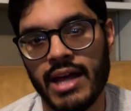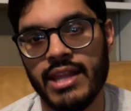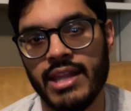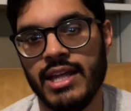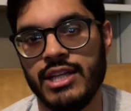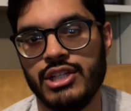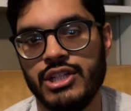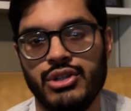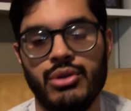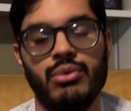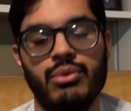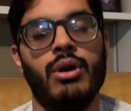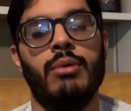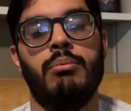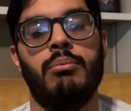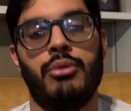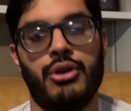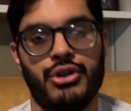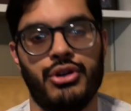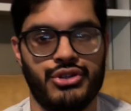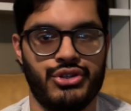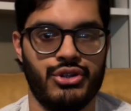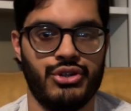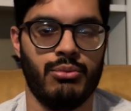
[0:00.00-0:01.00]
that to a
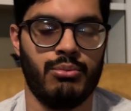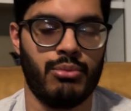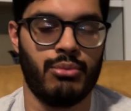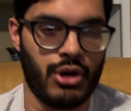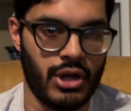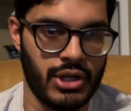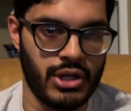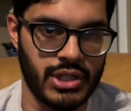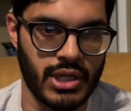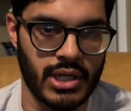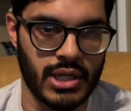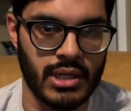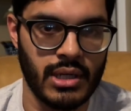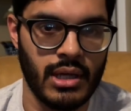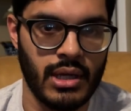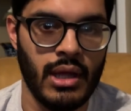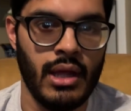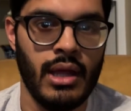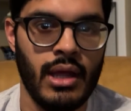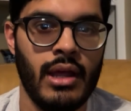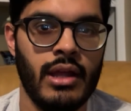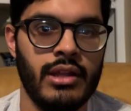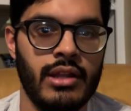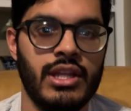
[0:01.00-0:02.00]
personal project.
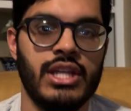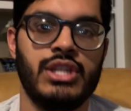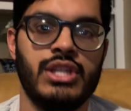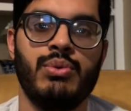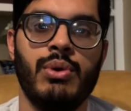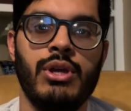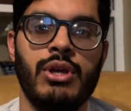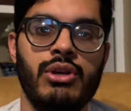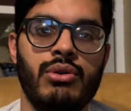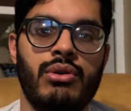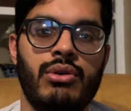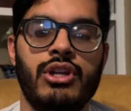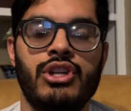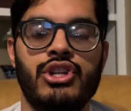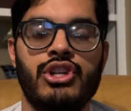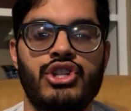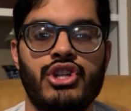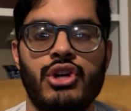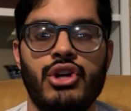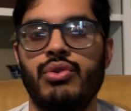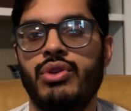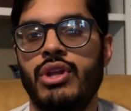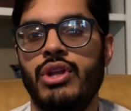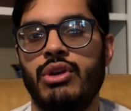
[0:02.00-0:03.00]
This way you can
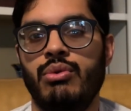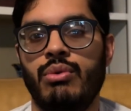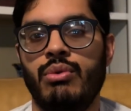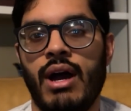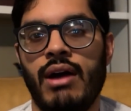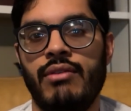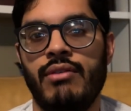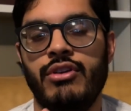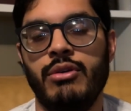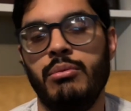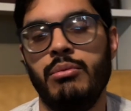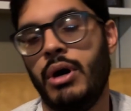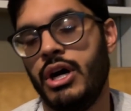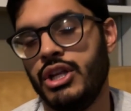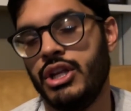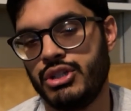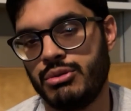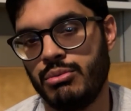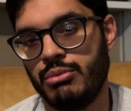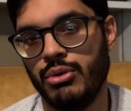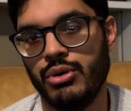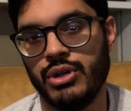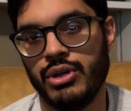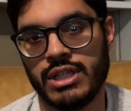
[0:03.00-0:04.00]
show that you have
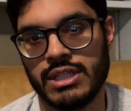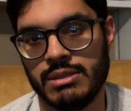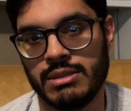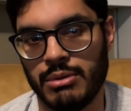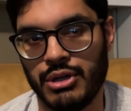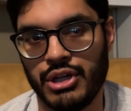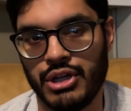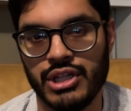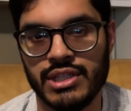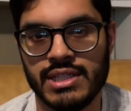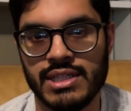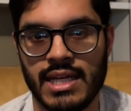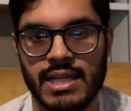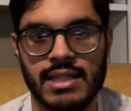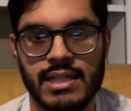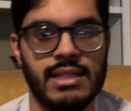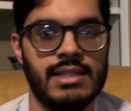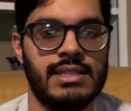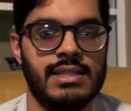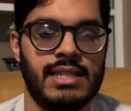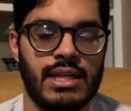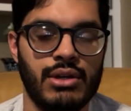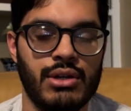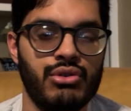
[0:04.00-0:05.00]
demonstrable experience in the
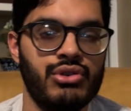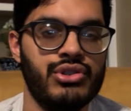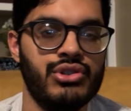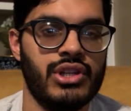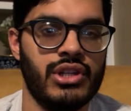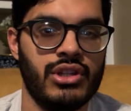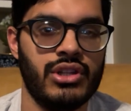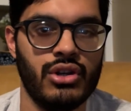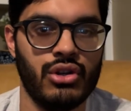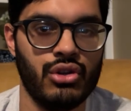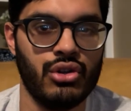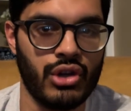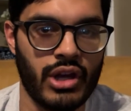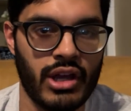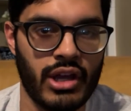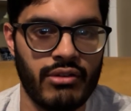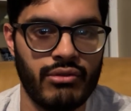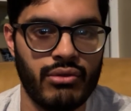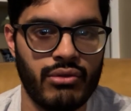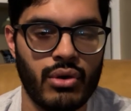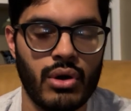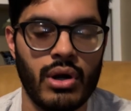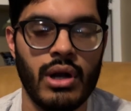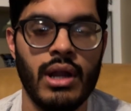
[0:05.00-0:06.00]
skills that they're looking
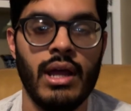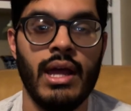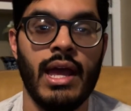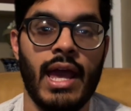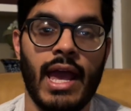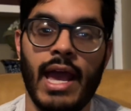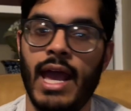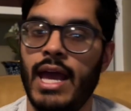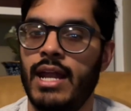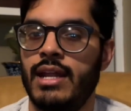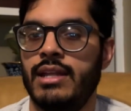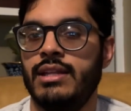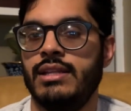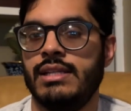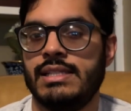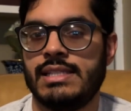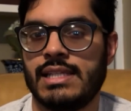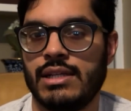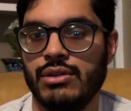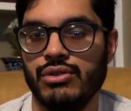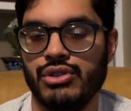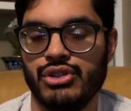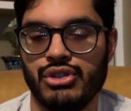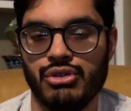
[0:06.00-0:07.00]
for and in the
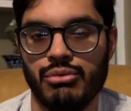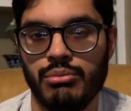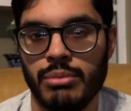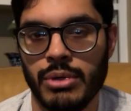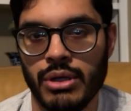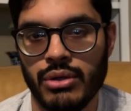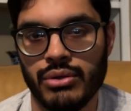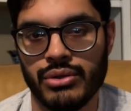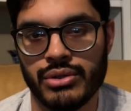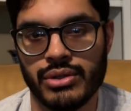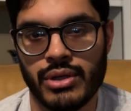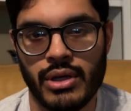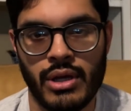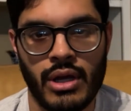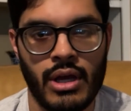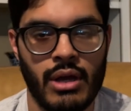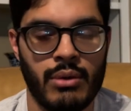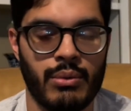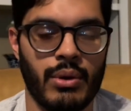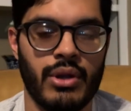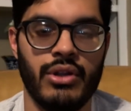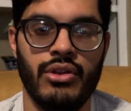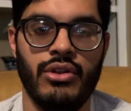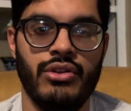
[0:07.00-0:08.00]
skills you built,
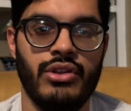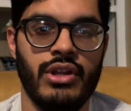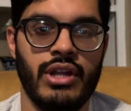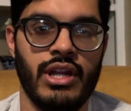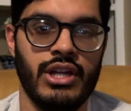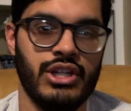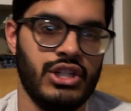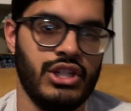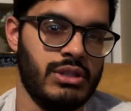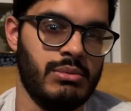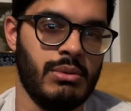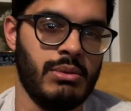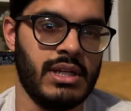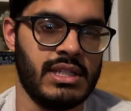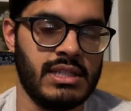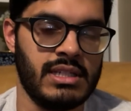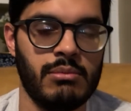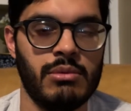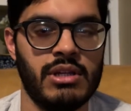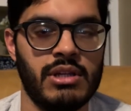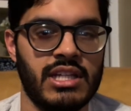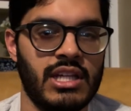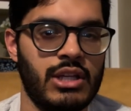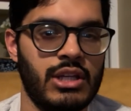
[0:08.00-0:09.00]
rather than it just being
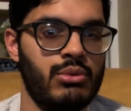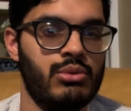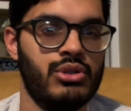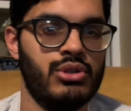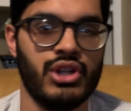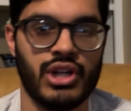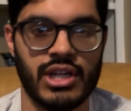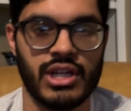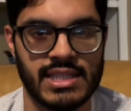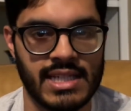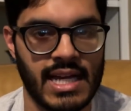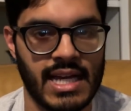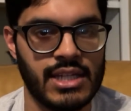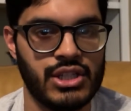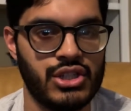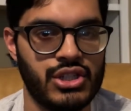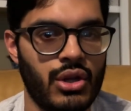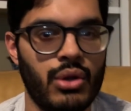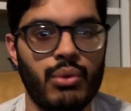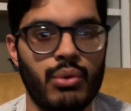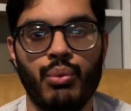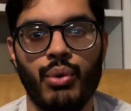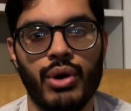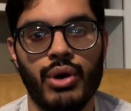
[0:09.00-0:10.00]
something that you took a test
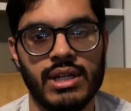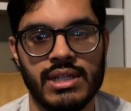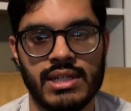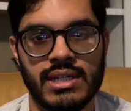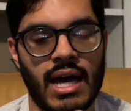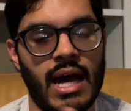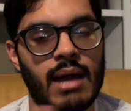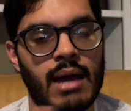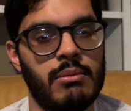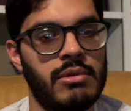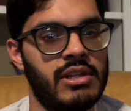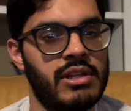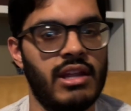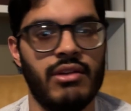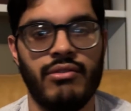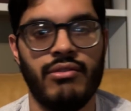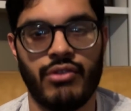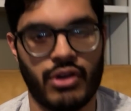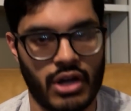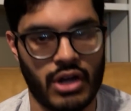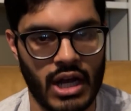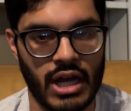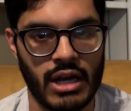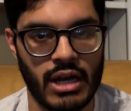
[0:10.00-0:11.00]
on one time and then
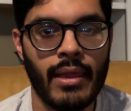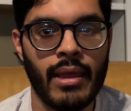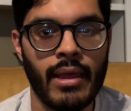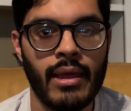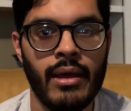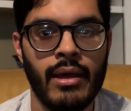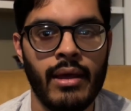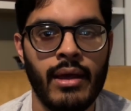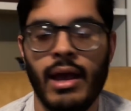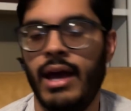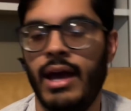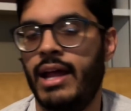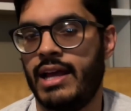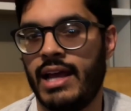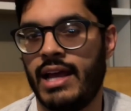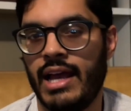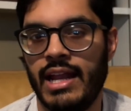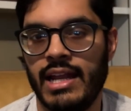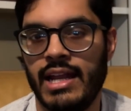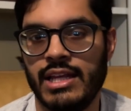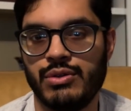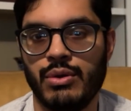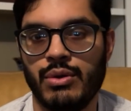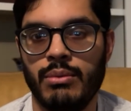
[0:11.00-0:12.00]
forgot about. And again,
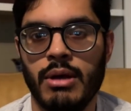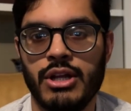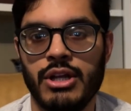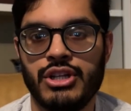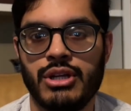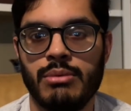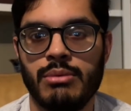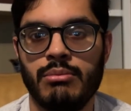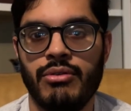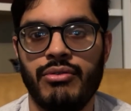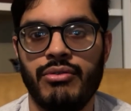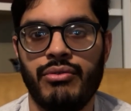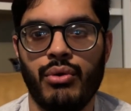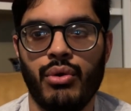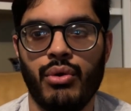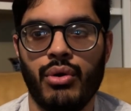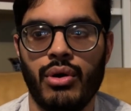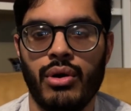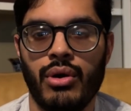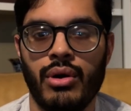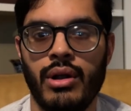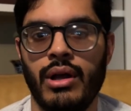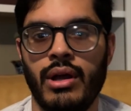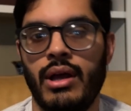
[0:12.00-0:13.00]
as we mentioned
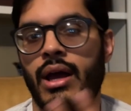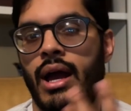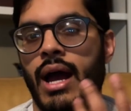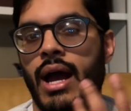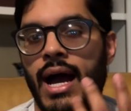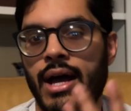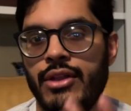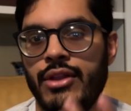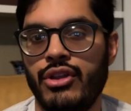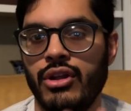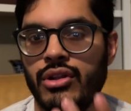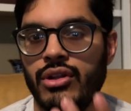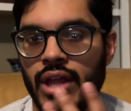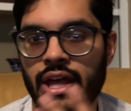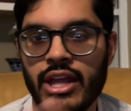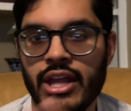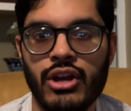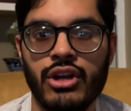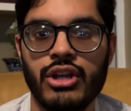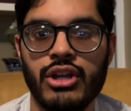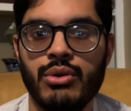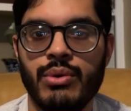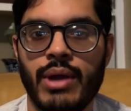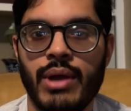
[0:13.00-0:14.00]
before, the later
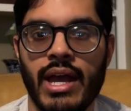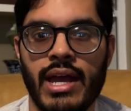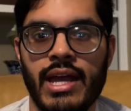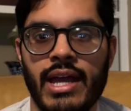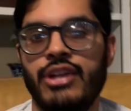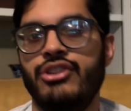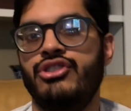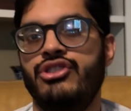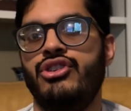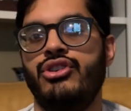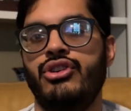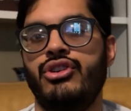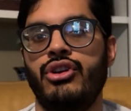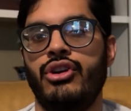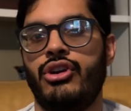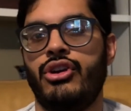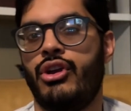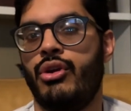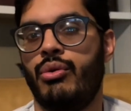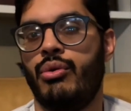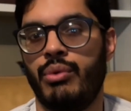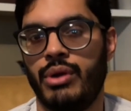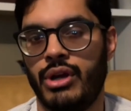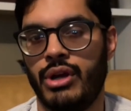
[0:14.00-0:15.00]
you get into your
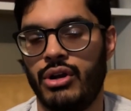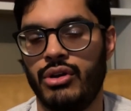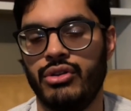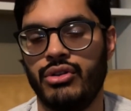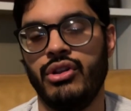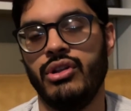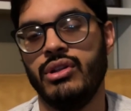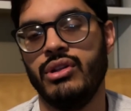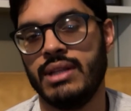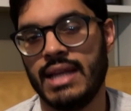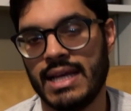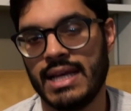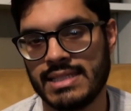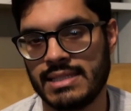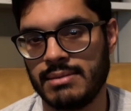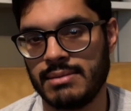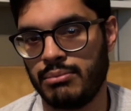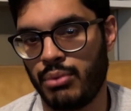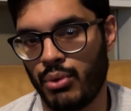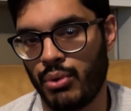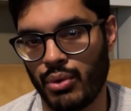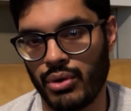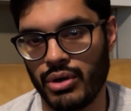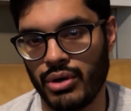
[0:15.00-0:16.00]
career, the less
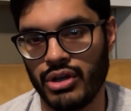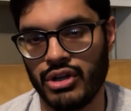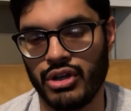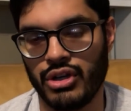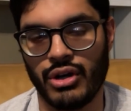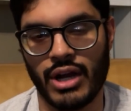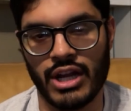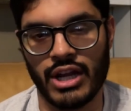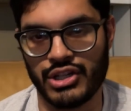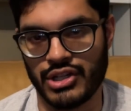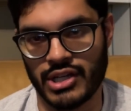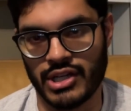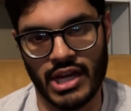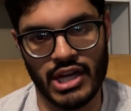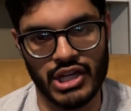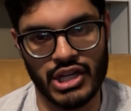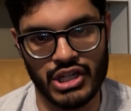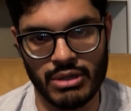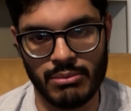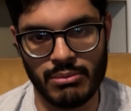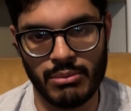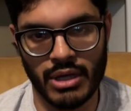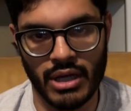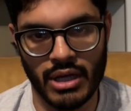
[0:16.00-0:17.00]
important your
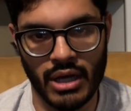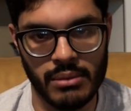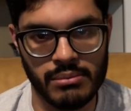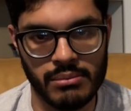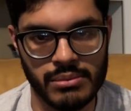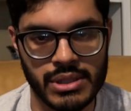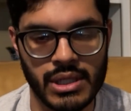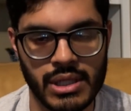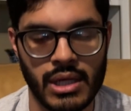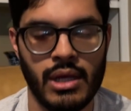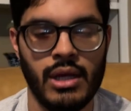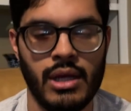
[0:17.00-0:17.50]
education becomes.